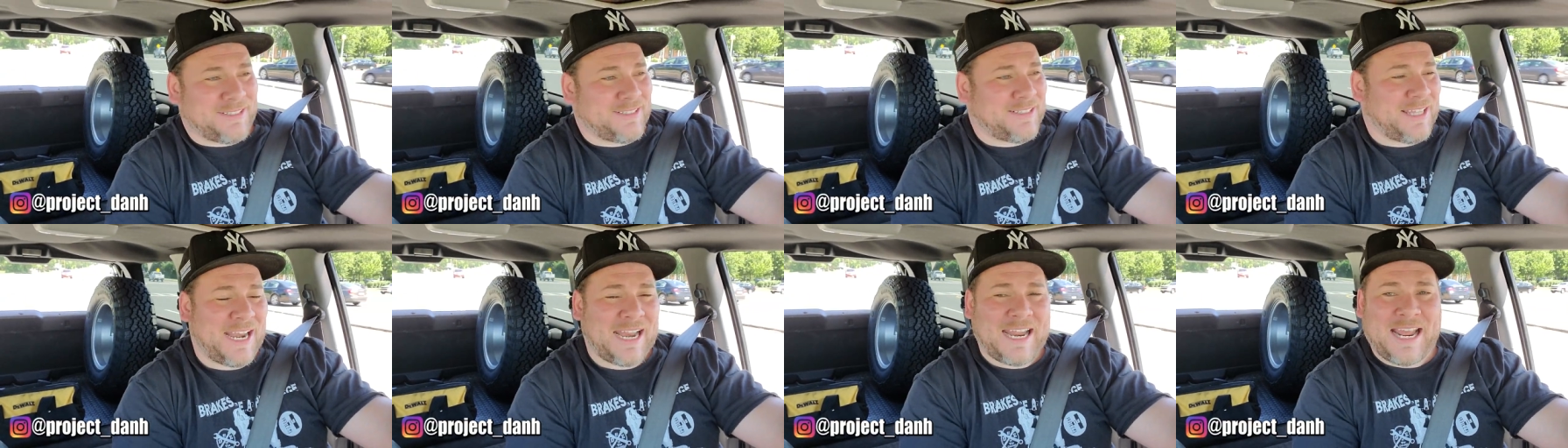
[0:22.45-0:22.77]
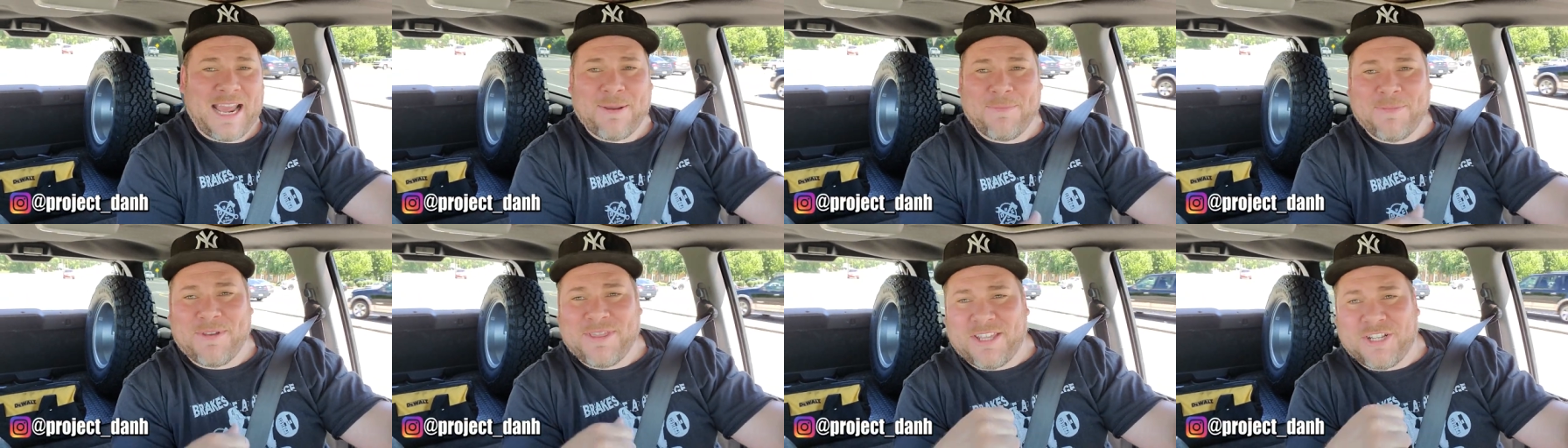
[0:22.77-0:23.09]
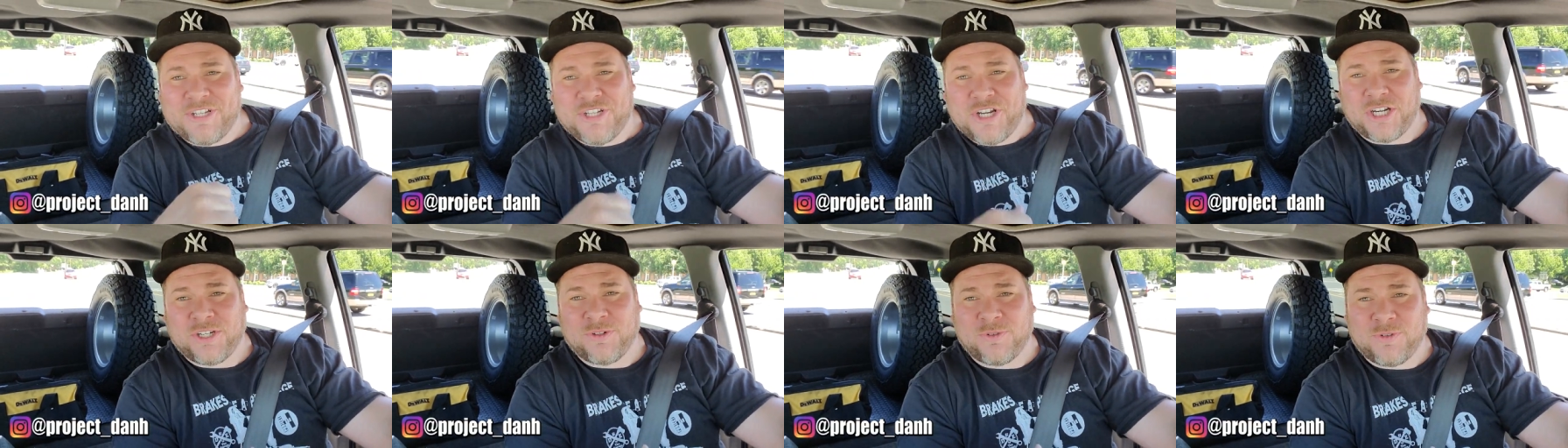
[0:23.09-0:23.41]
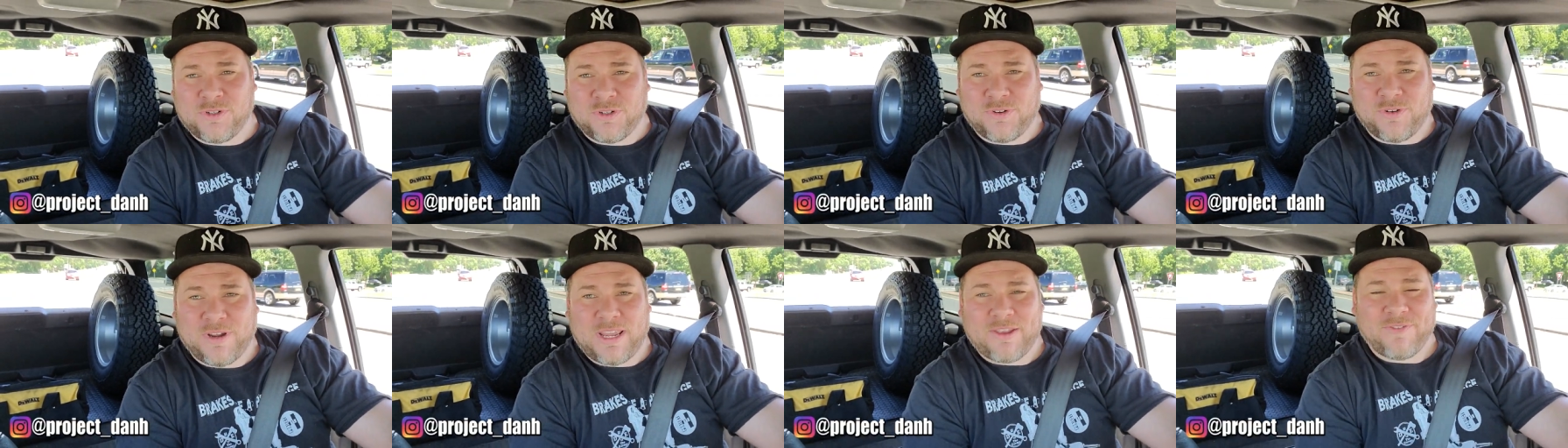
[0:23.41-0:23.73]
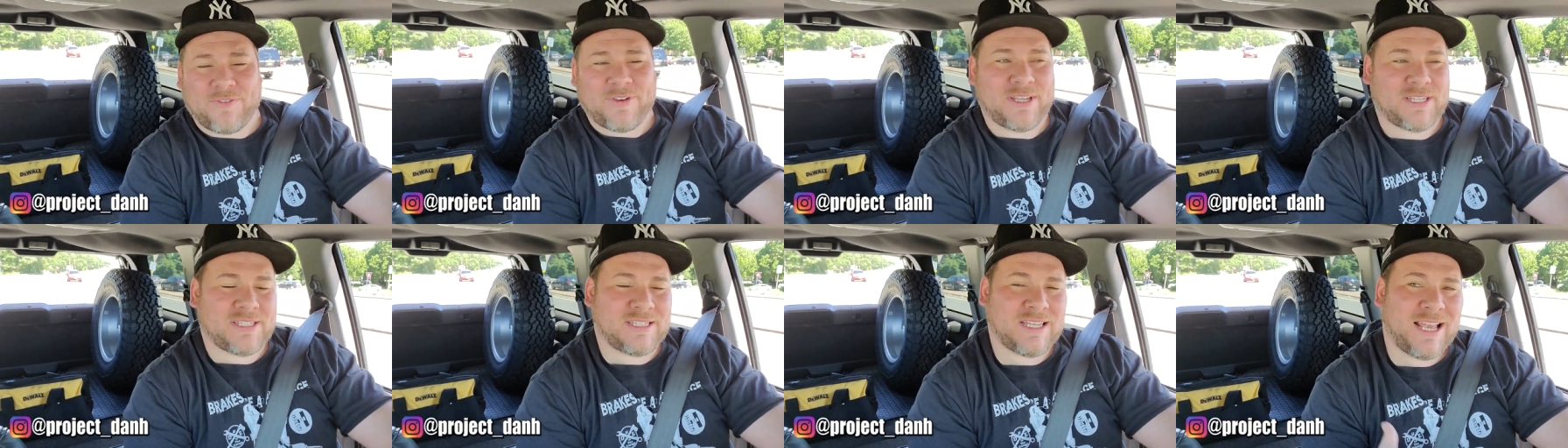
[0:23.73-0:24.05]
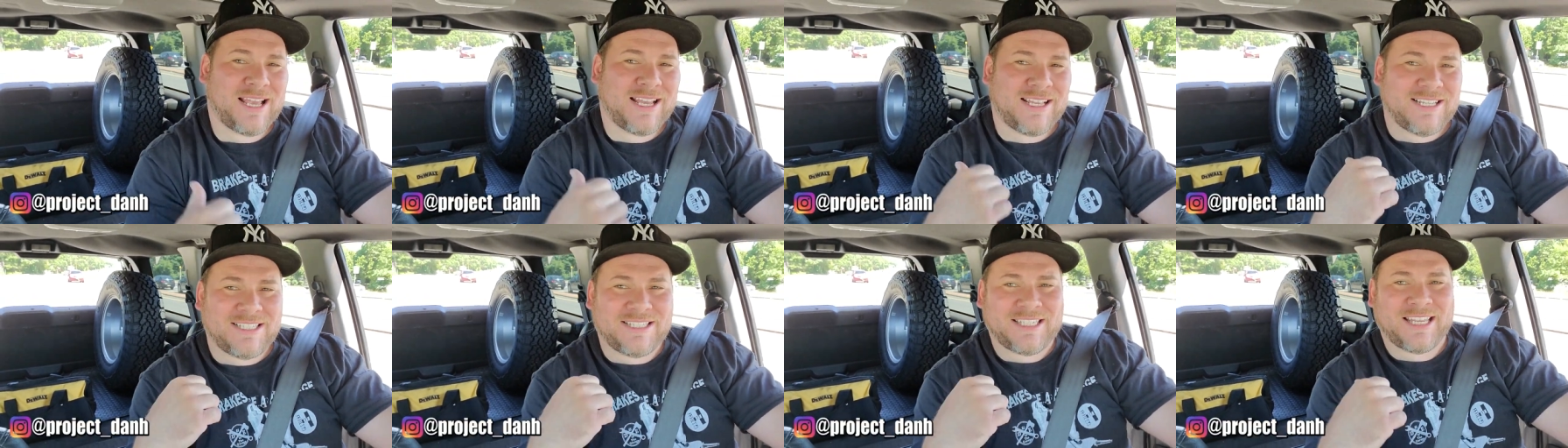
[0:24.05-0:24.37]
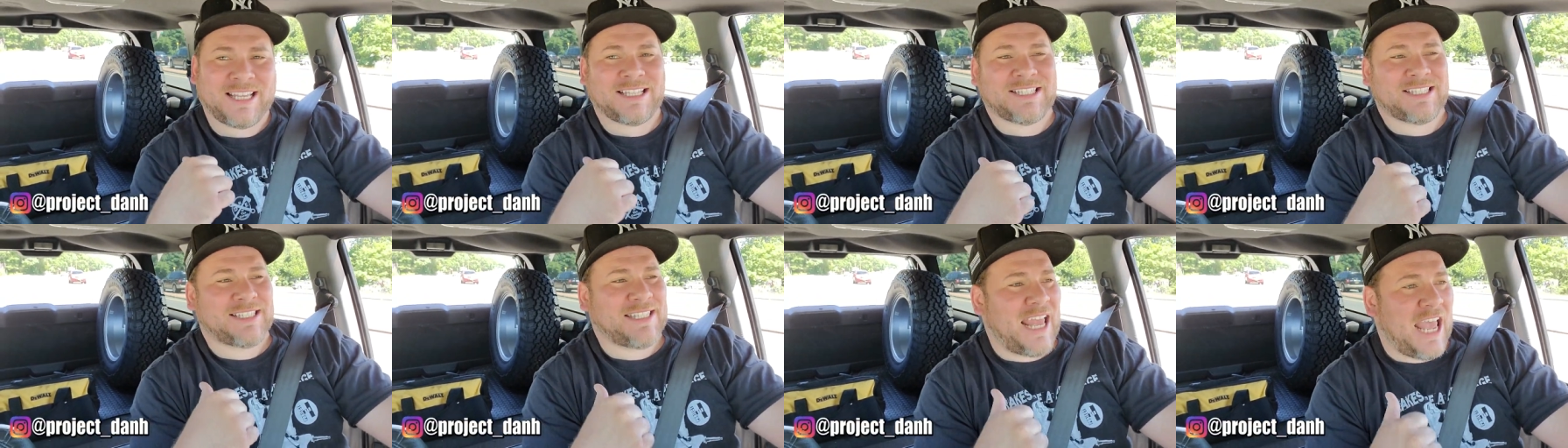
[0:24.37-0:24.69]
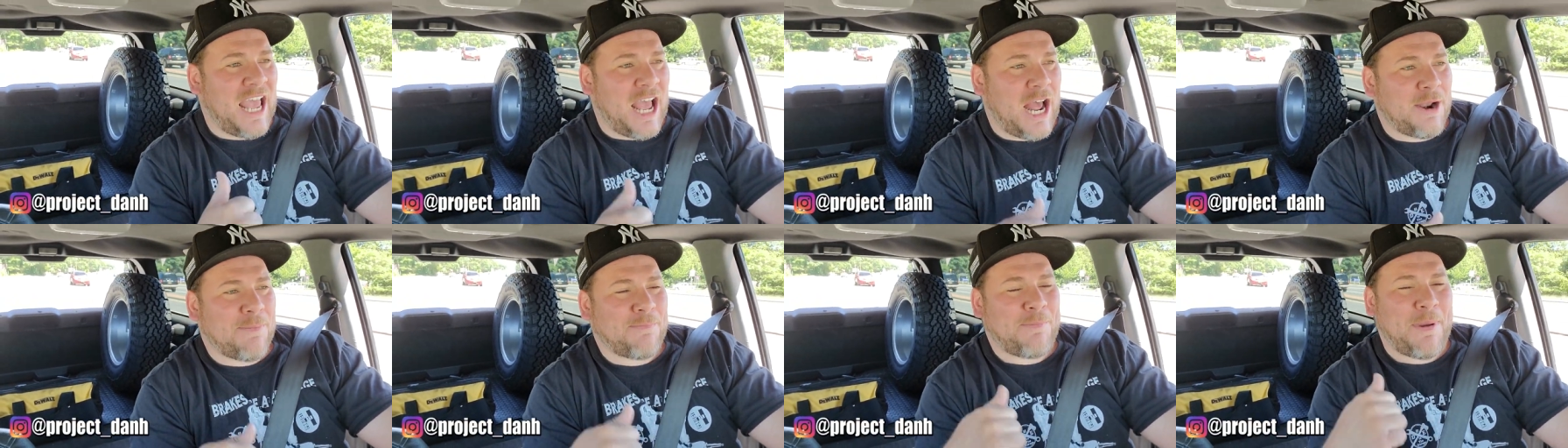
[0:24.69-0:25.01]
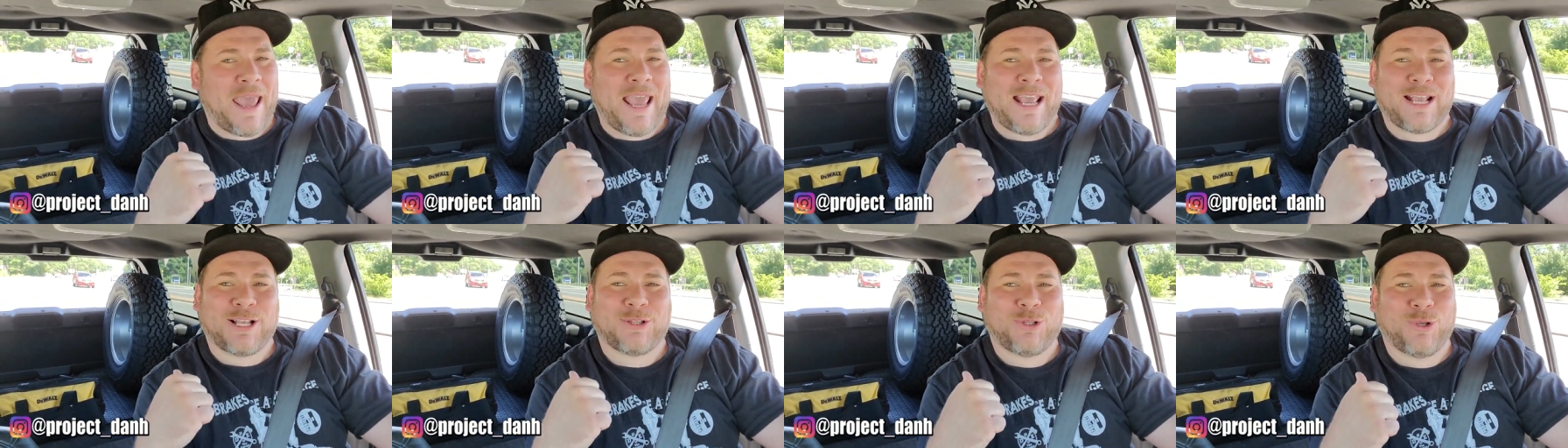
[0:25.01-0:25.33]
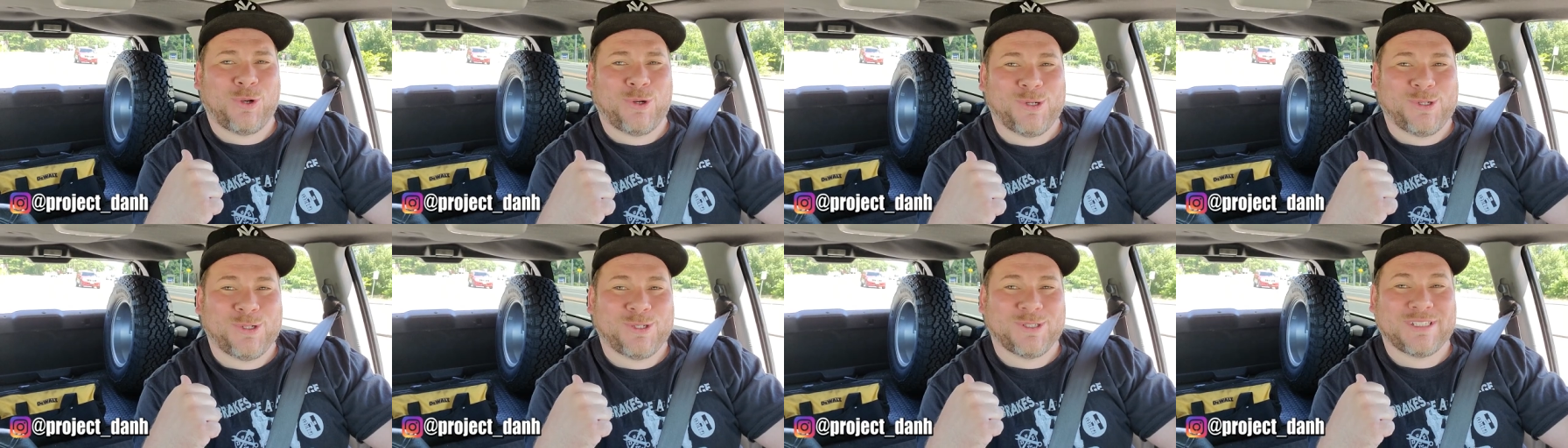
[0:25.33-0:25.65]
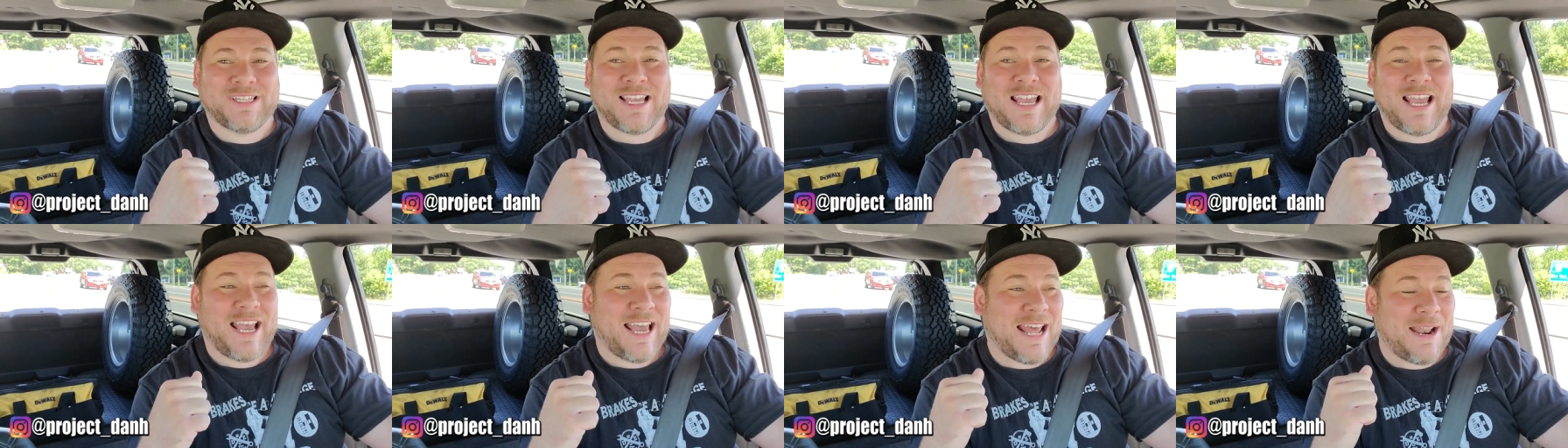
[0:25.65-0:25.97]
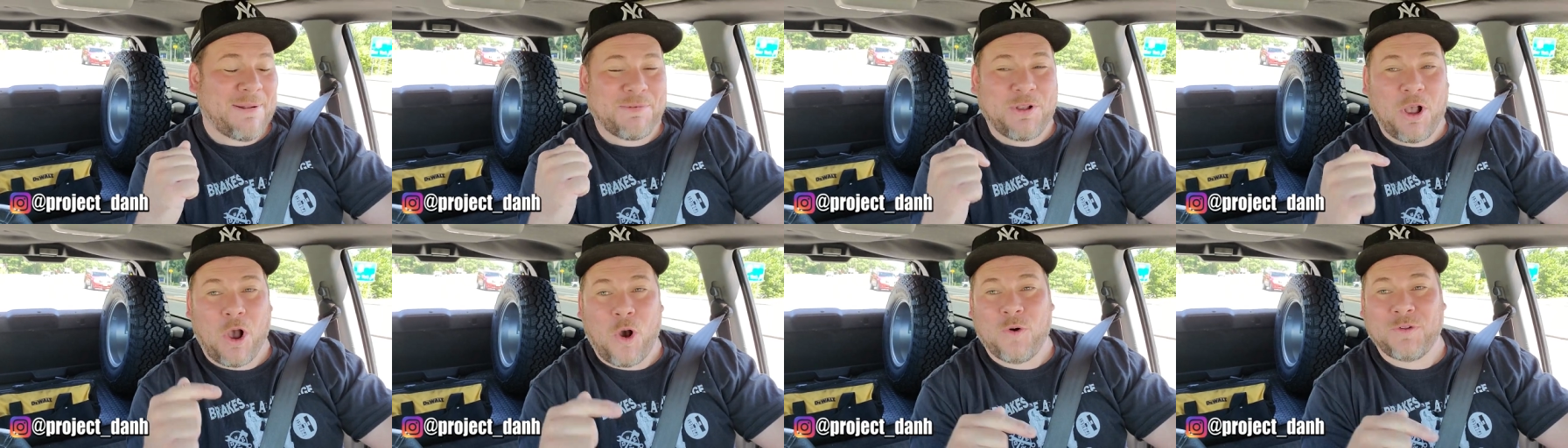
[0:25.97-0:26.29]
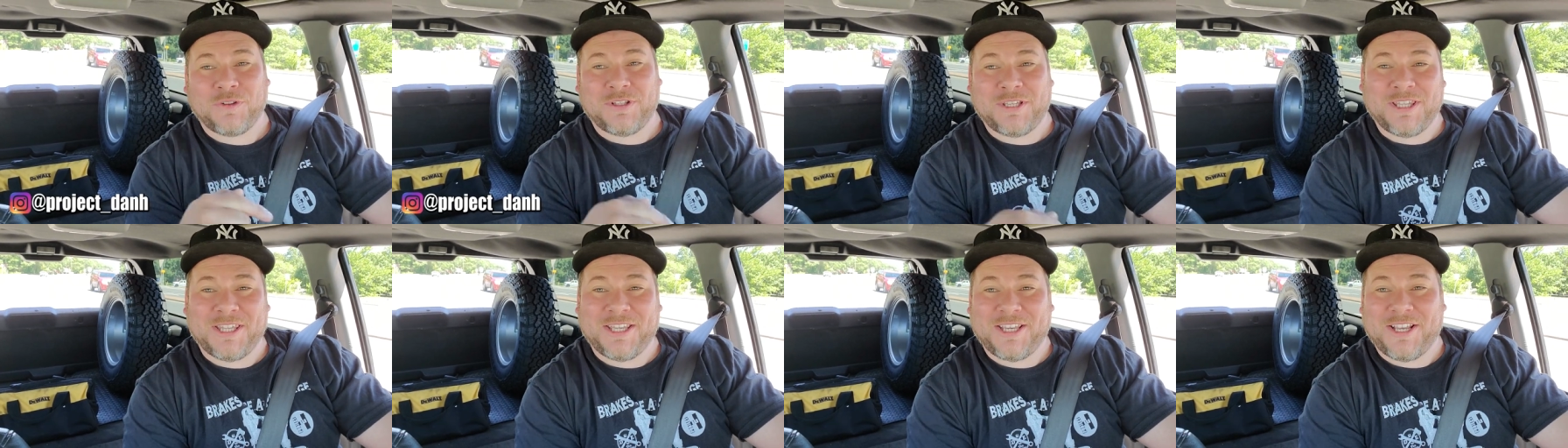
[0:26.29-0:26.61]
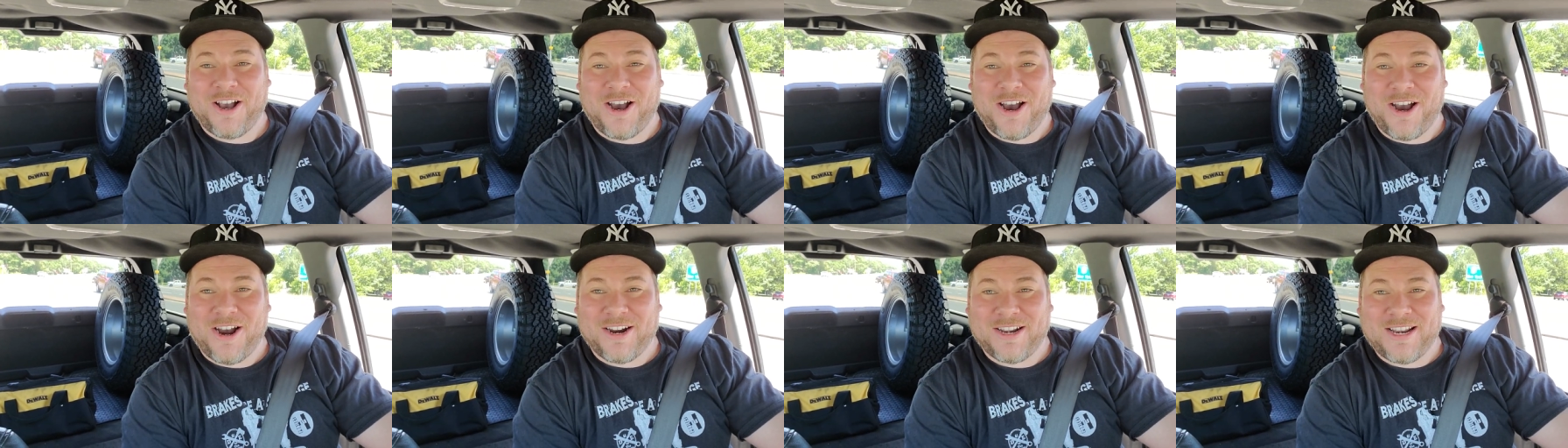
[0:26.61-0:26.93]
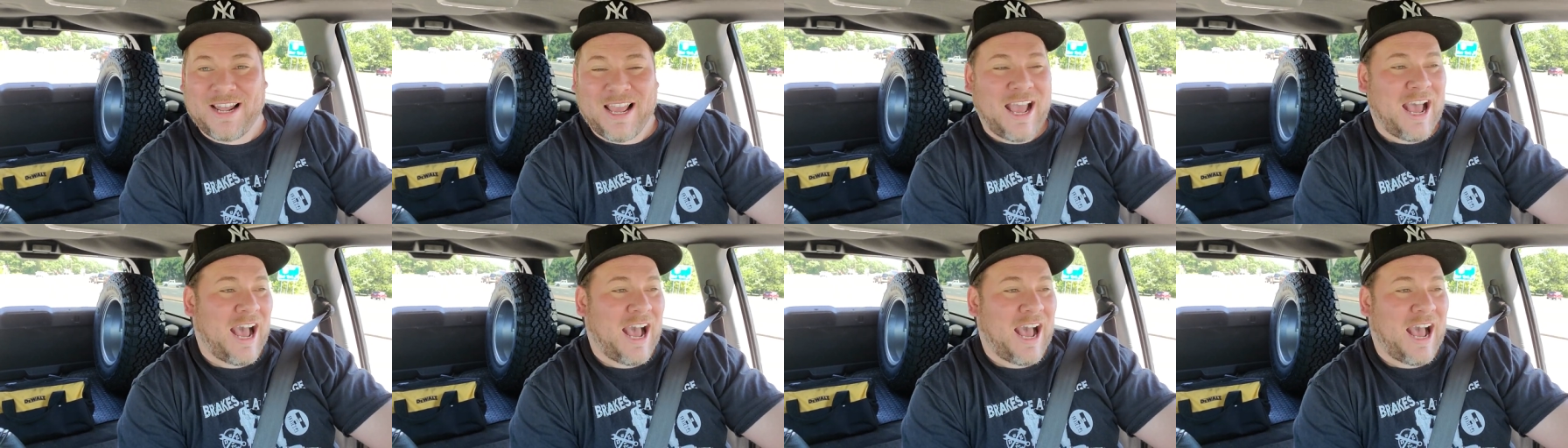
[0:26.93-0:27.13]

Today I'm in the General Grievous, seats down, bag of tools, I'm going to the yard.